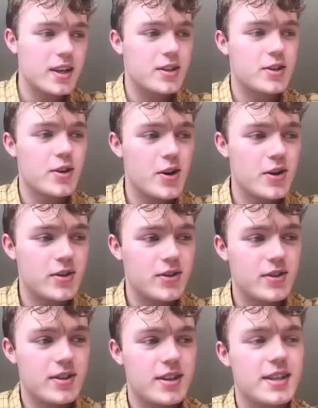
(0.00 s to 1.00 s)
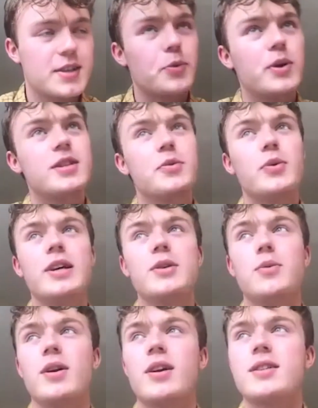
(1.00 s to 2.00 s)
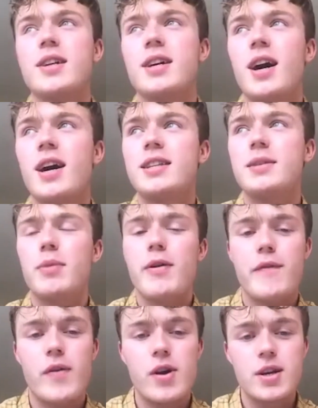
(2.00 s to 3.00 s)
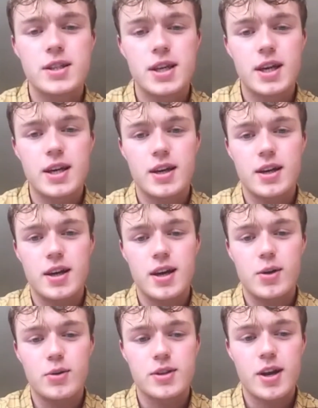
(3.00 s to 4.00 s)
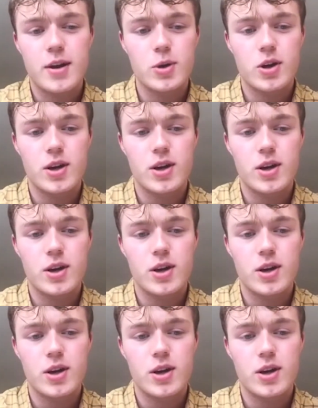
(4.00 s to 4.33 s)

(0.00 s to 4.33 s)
so it's a weird one because I did my first gig a long time ago.